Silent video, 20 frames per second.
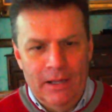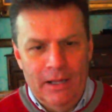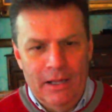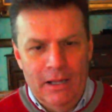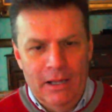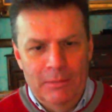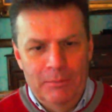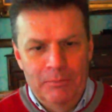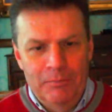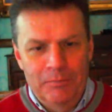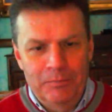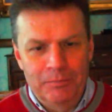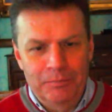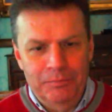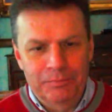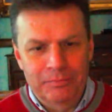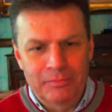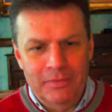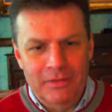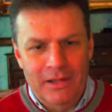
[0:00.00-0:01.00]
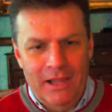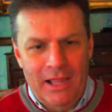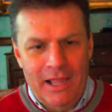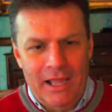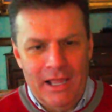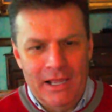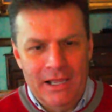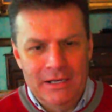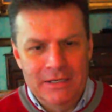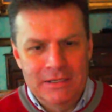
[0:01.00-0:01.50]
And
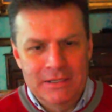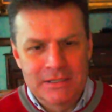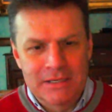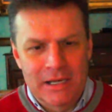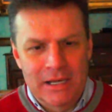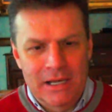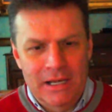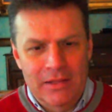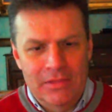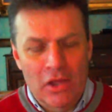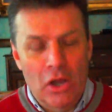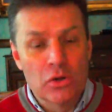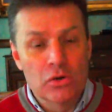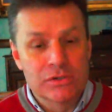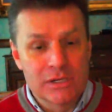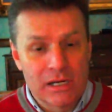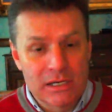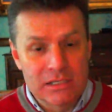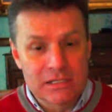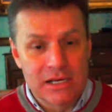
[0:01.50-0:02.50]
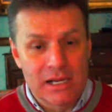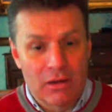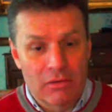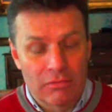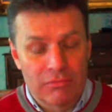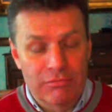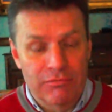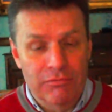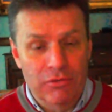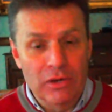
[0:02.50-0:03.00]
the hotel is
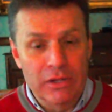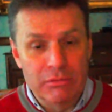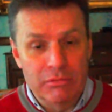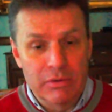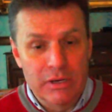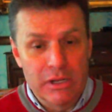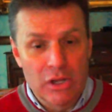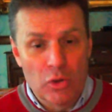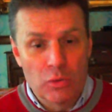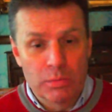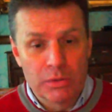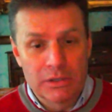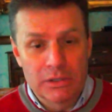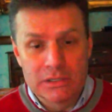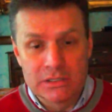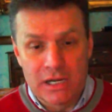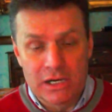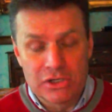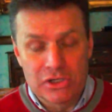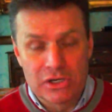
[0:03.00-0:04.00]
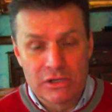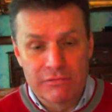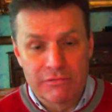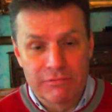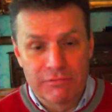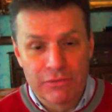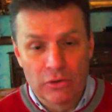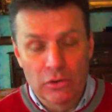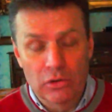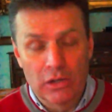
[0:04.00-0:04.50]
now fully reopened. It's actually
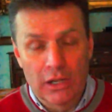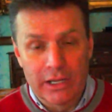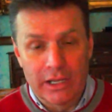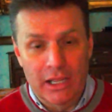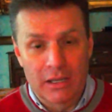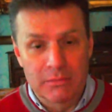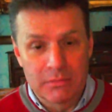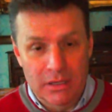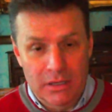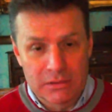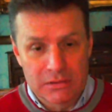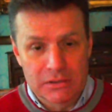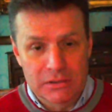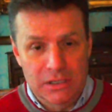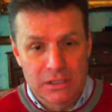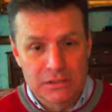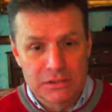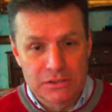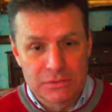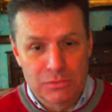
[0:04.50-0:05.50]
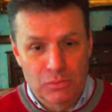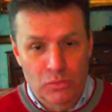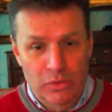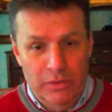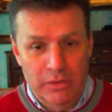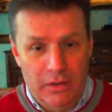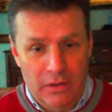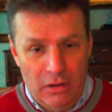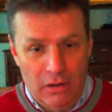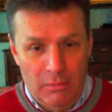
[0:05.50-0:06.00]
full. I came downstairs this
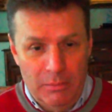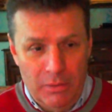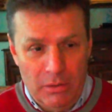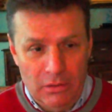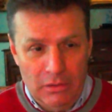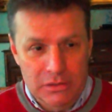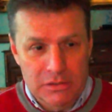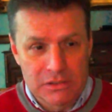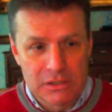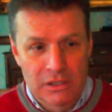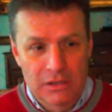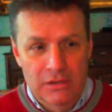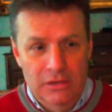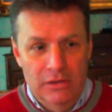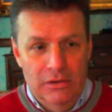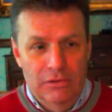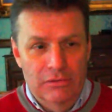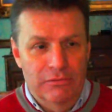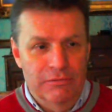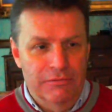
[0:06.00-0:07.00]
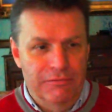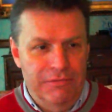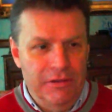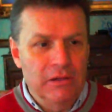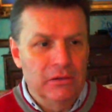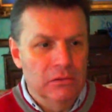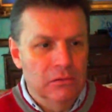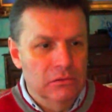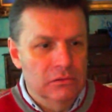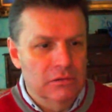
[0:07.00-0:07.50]
morning. The car park is
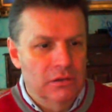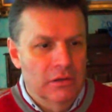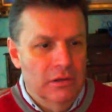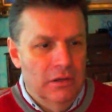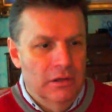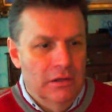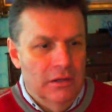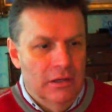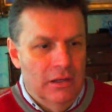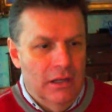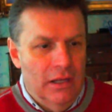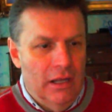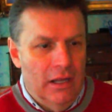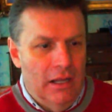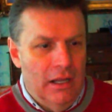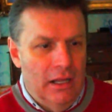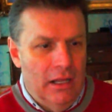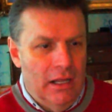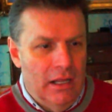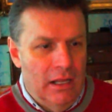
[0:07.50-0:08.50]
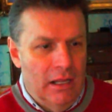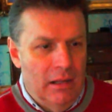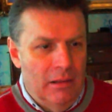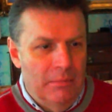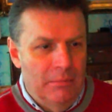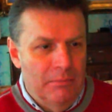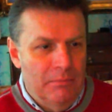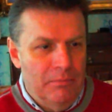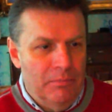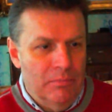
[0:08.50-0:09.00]
filled.
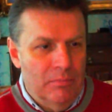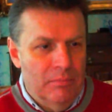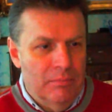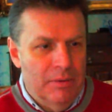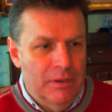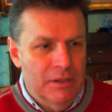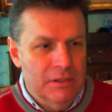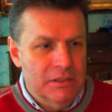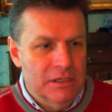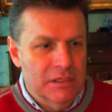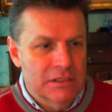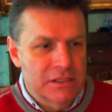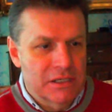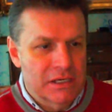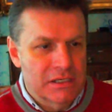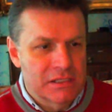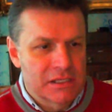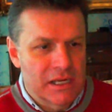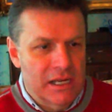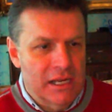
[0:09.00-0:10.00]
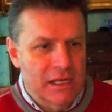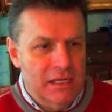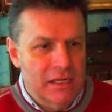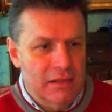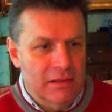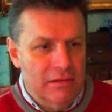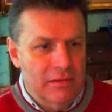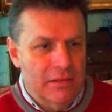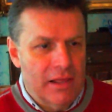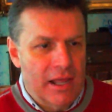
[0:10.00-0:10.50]
But as I
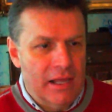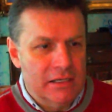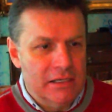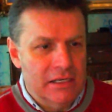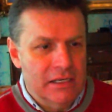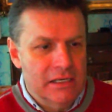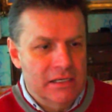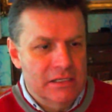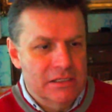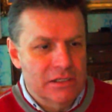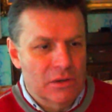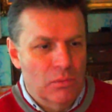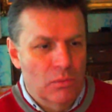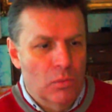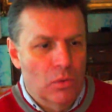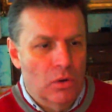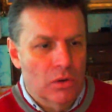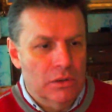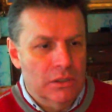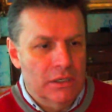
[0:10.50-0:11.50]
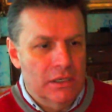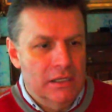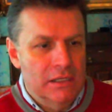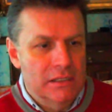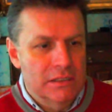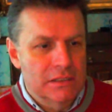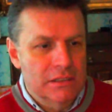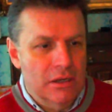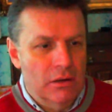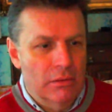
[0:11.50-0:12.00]
say, that is what
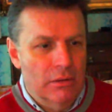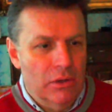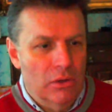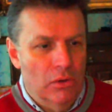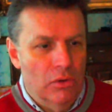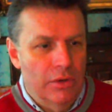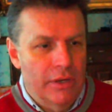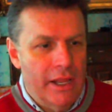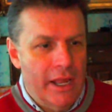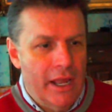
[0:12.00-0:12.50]
is going on.